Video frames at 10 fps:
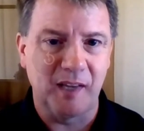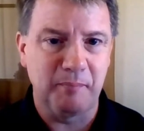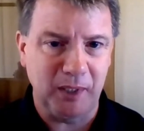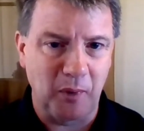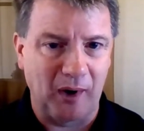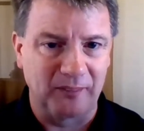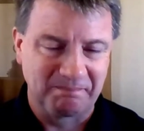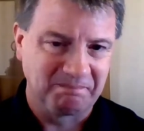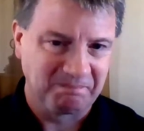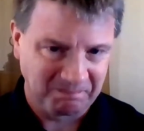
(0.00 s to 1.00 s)
and be well.
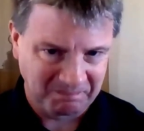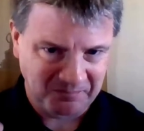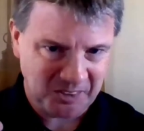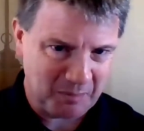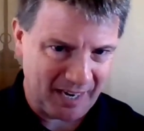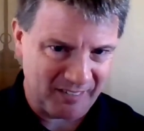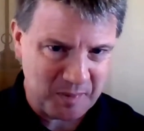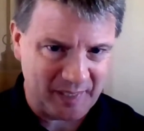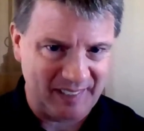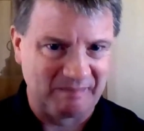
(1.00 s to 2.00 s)
Goodbye,
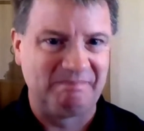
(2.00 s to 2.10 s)
everybody.